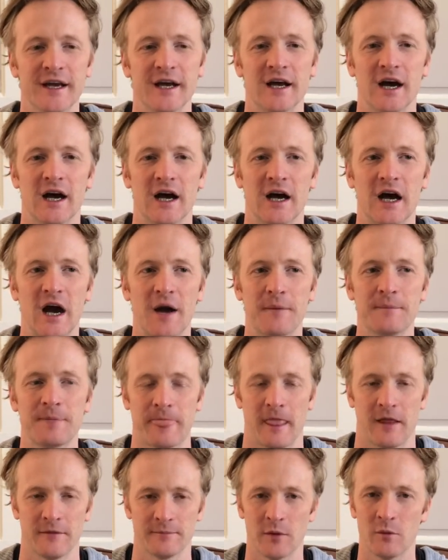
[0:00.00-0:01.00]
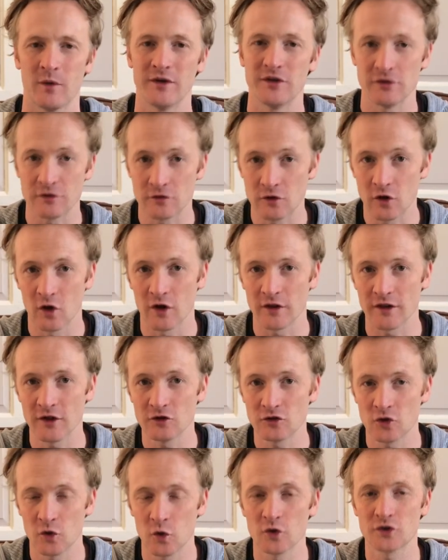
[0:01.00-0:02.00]
But when you've got
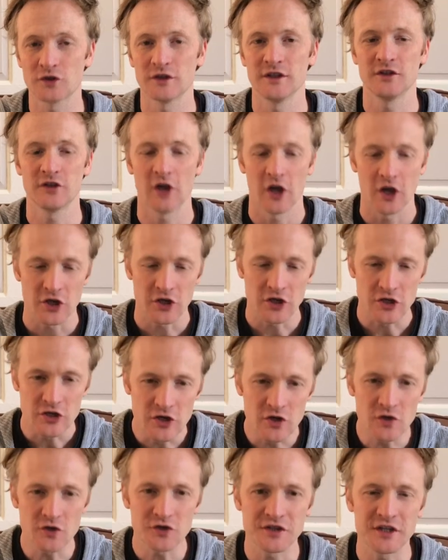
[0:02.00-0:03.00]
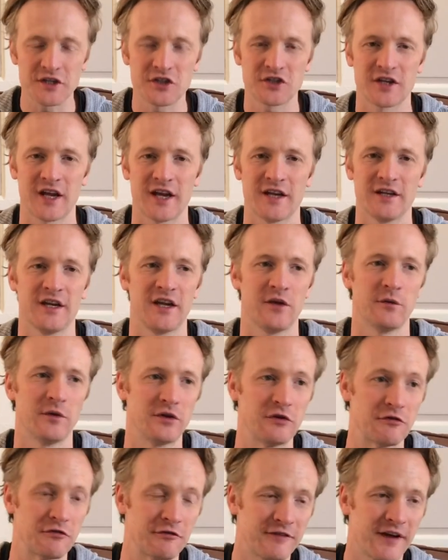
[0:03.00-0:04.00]
those horses, use this technique. When
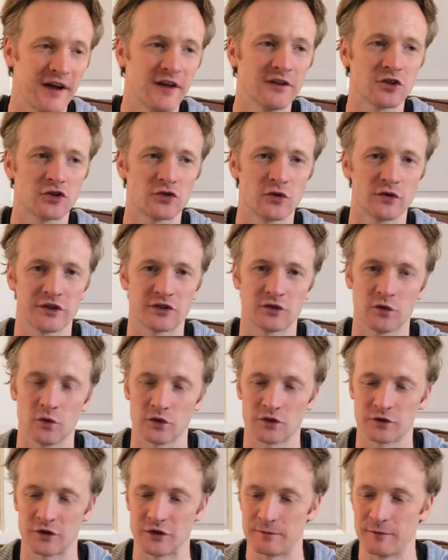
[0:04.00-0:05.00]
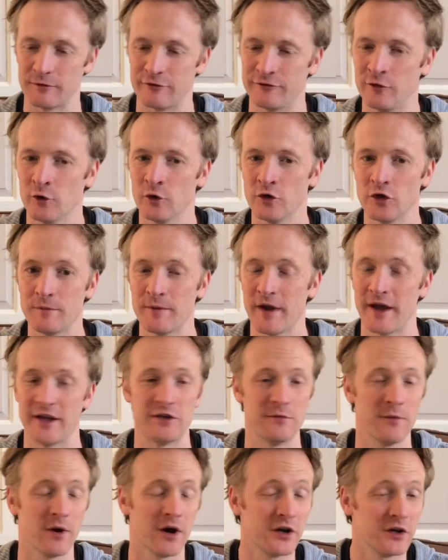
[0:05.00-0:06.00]
you've found the strongest horses, before you bet, and
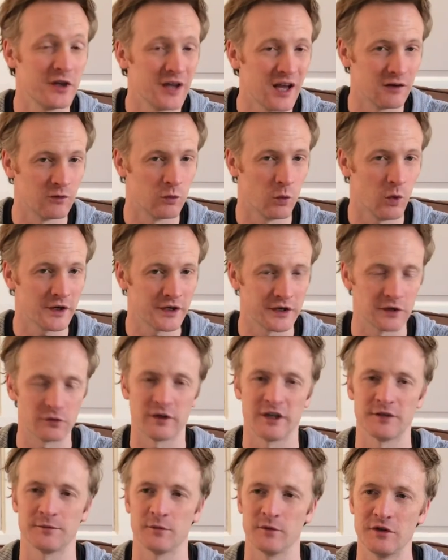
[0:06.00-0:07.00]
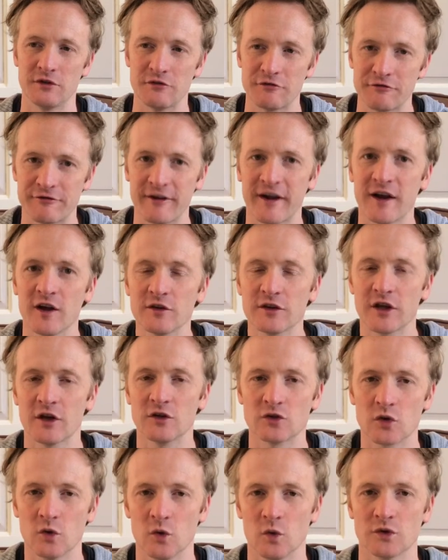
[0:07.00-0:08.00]
you might only have 1 in a race, but when you've found
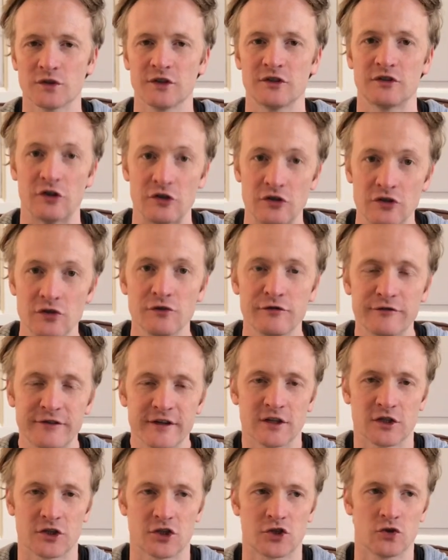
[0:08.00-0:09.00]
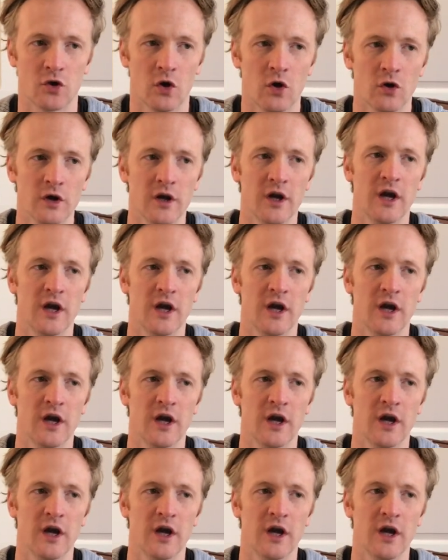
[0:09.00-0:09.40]
those horses that you feel are strong,